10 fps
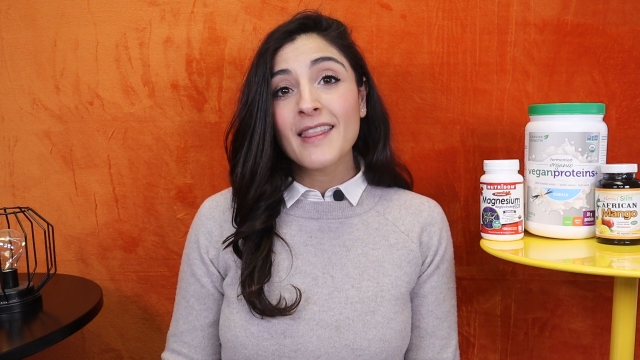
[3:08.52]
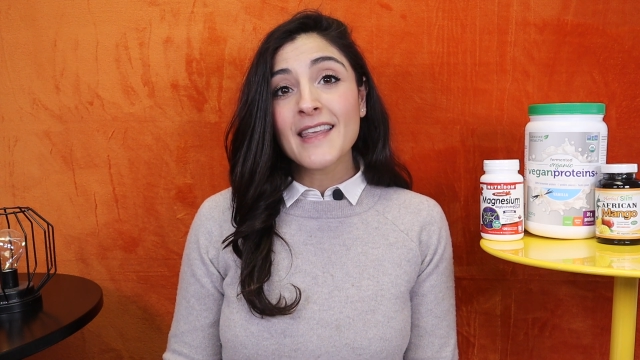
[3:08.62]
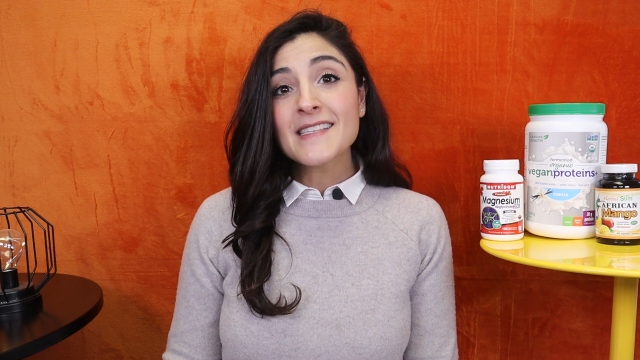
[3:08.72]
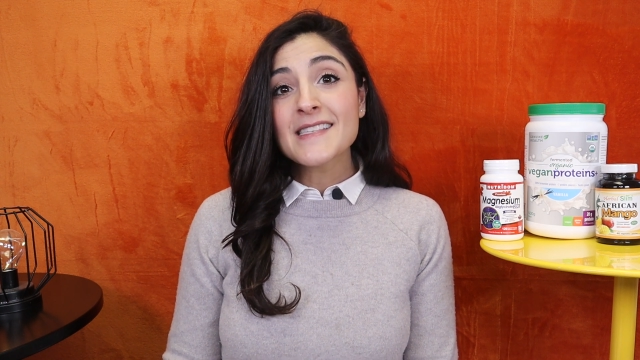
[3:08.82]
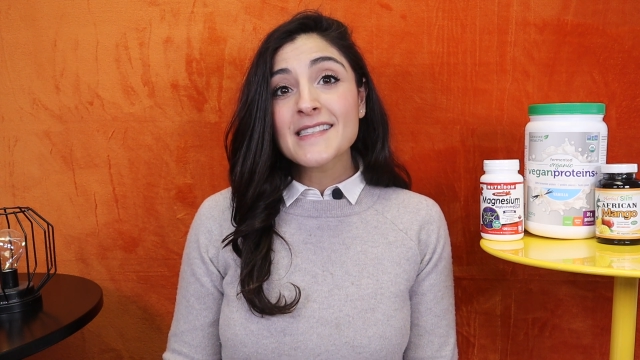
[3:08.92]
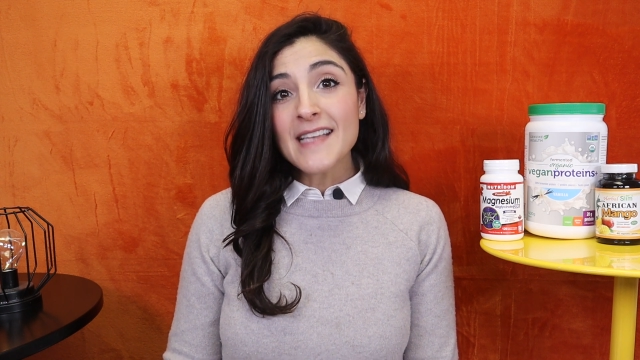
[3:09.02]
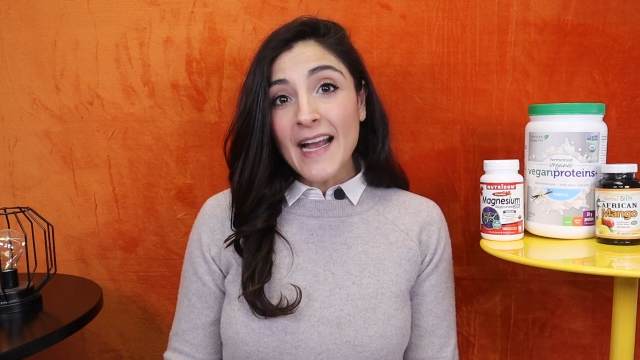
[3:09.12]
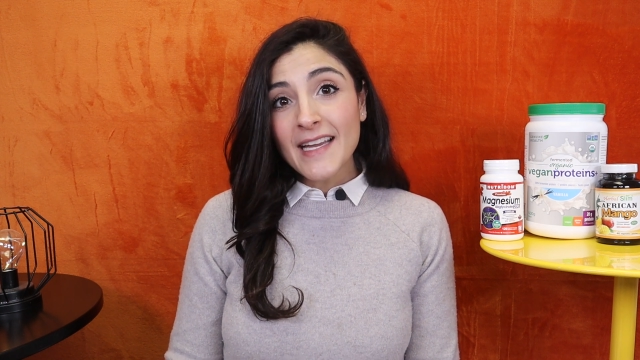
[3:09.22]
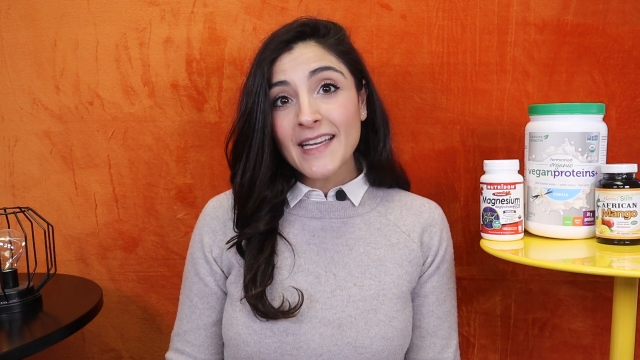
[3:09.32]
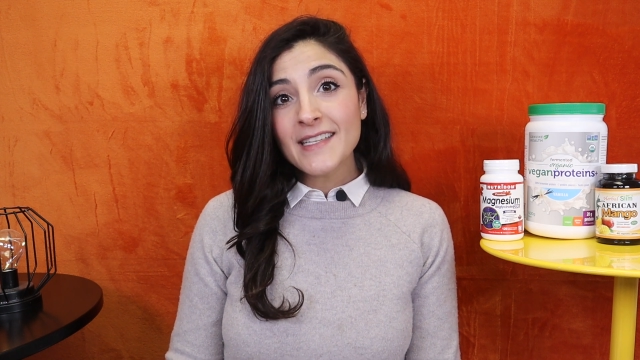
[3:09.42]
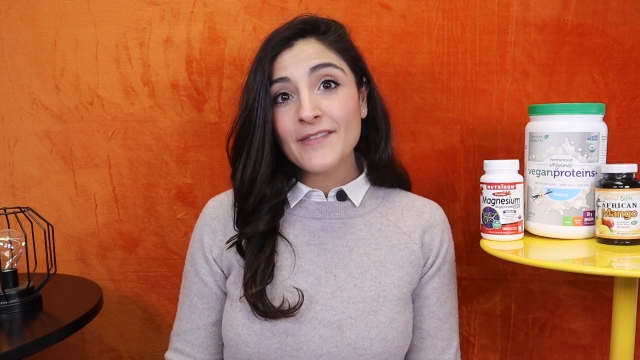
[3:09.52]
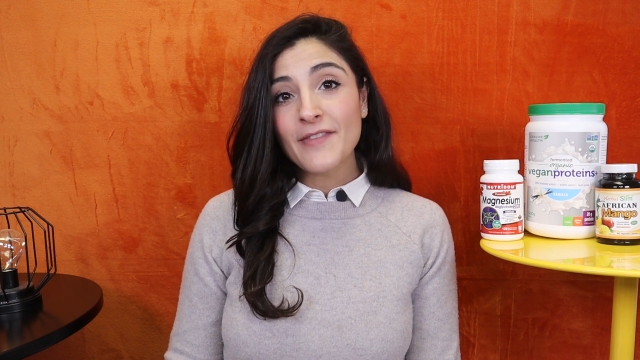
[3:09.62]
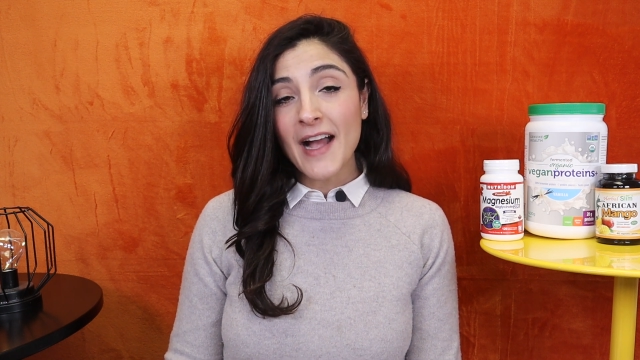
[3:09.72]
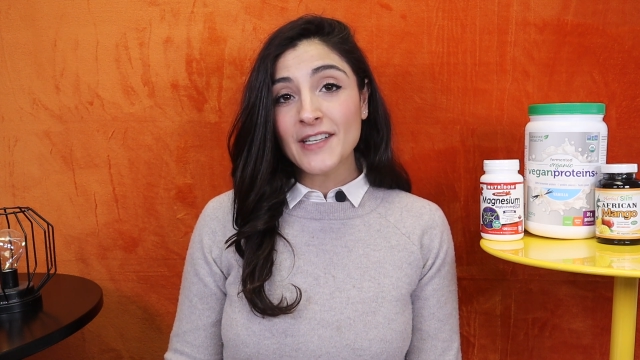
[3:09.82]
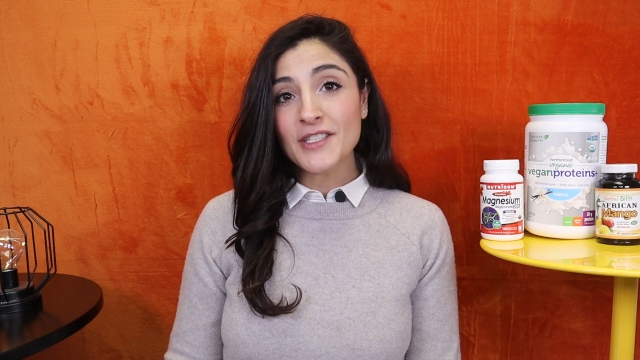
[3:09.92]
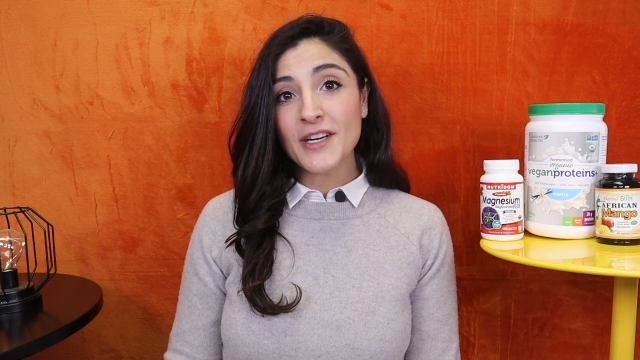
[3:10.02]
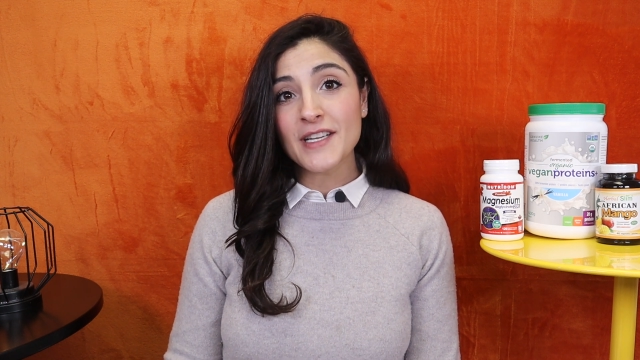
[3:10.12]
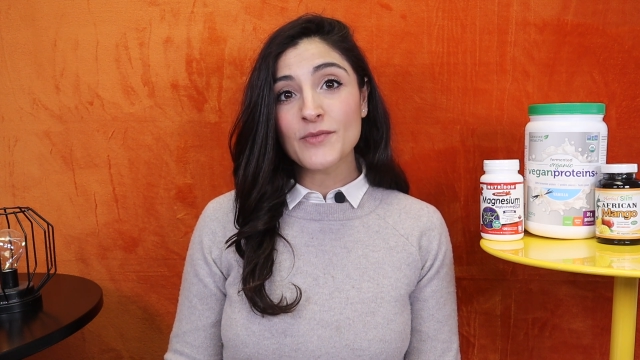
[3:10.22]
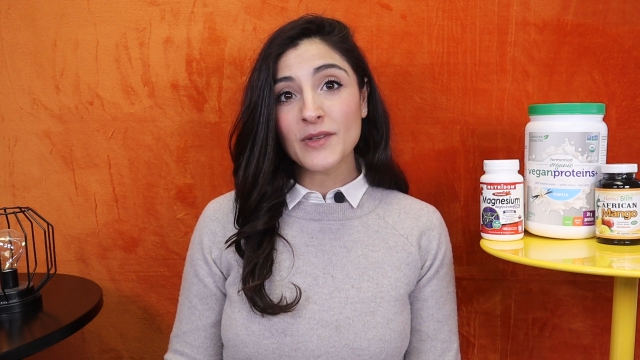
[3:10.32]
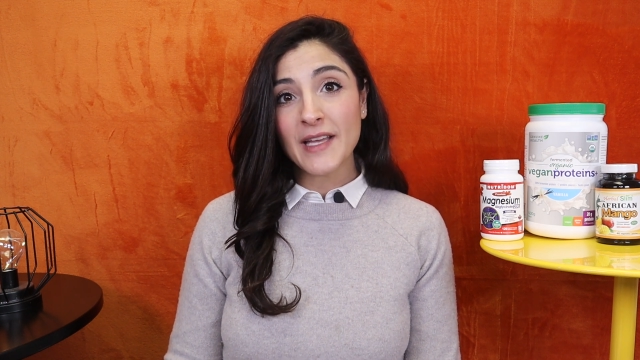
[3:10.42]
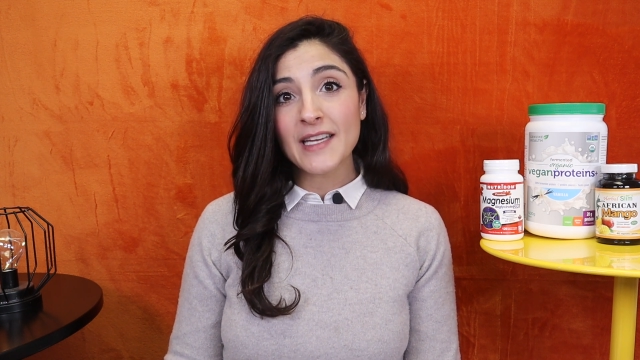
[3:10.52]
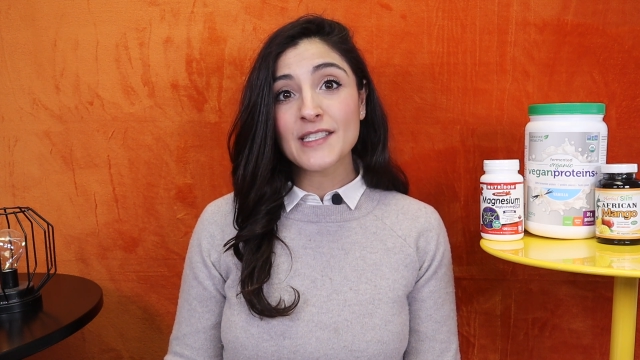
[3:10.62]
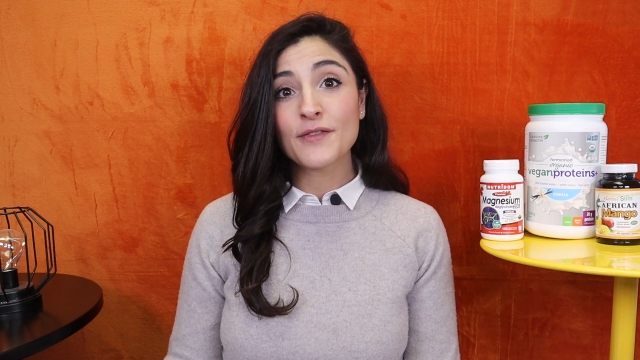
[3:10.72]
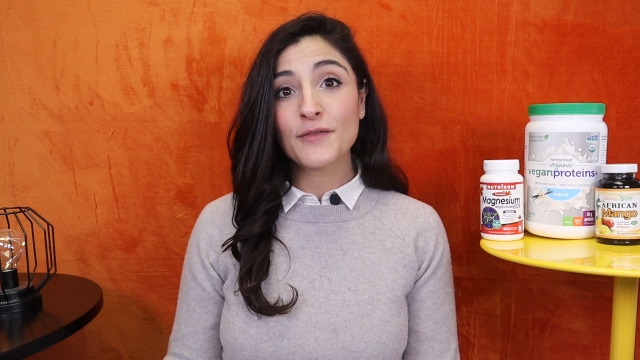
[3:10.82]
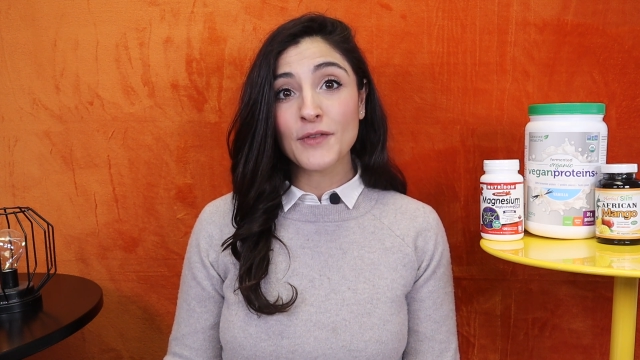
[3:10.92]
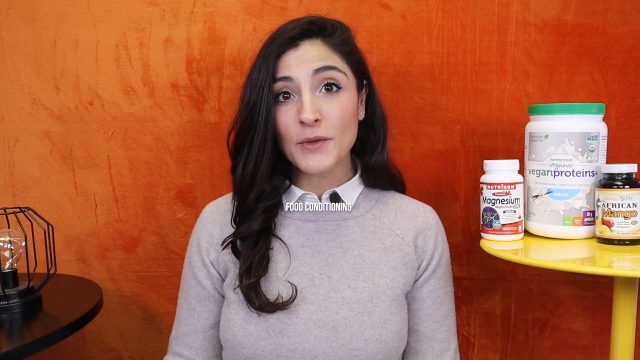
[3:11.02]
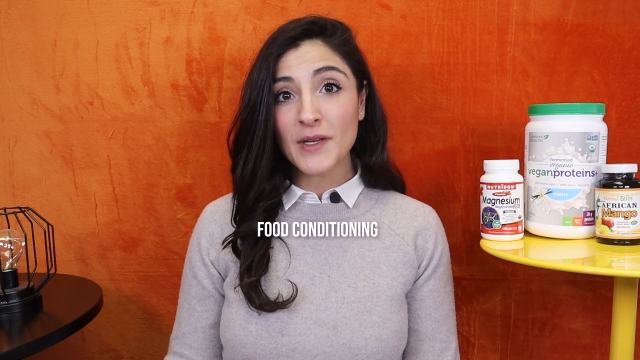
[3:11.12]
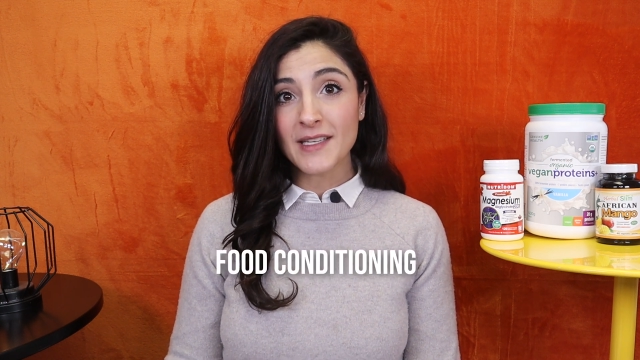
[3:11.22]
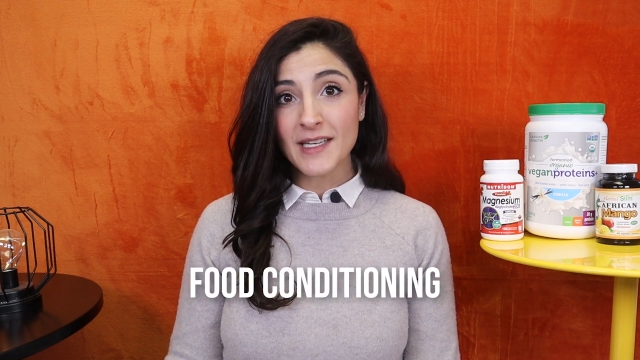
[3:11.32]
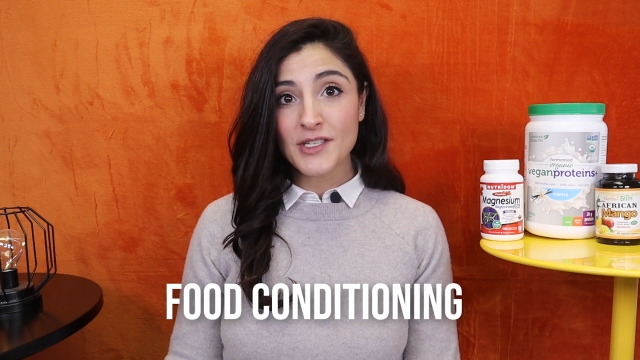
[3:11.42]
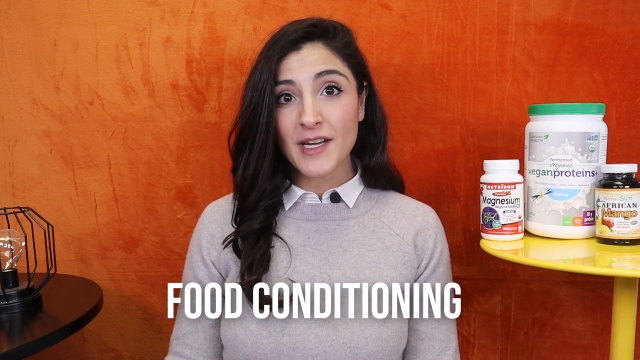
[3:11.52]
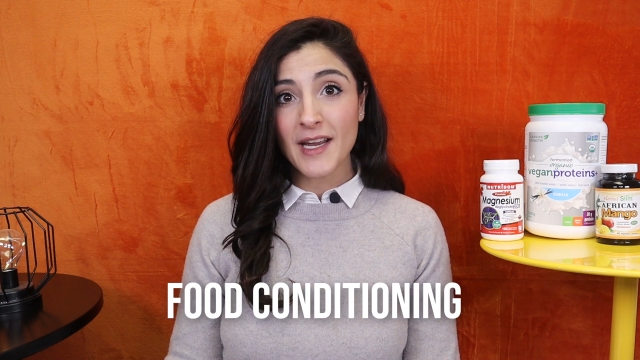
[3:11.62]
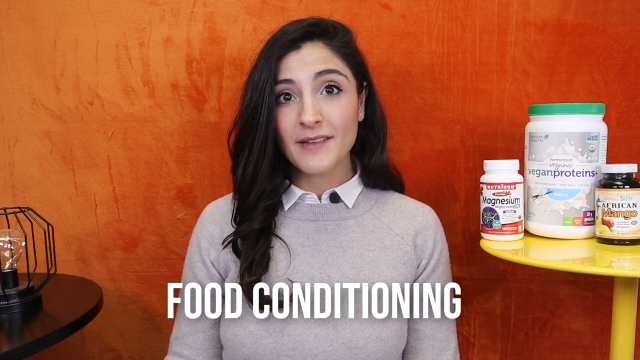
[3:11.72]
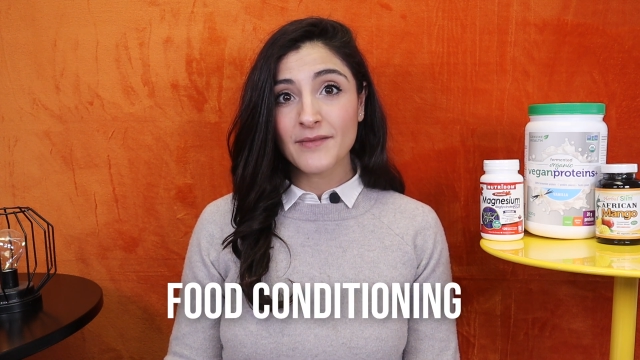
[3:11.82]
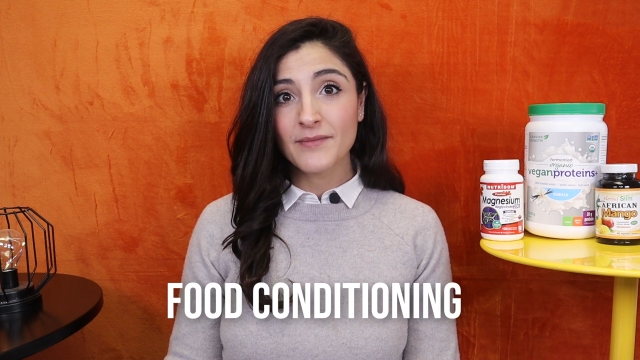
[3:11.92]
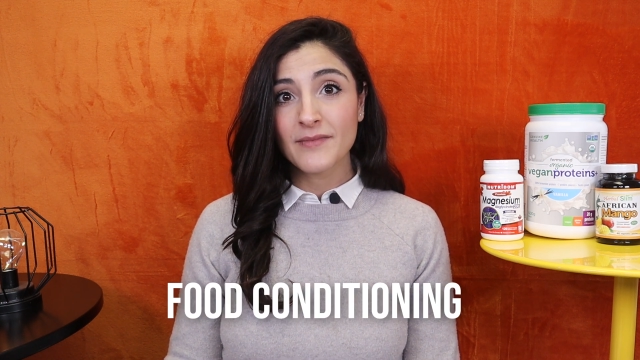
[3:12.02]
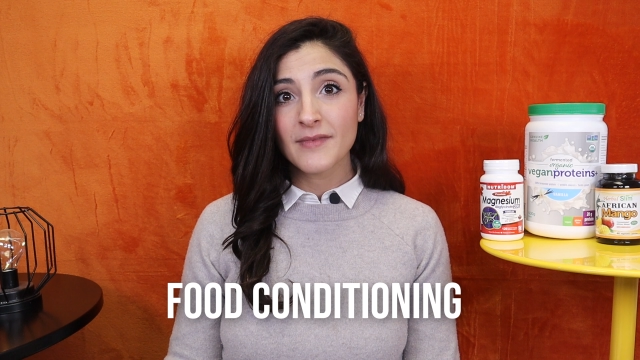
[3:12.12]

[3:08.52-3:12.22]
The second factor is related to food conditioning.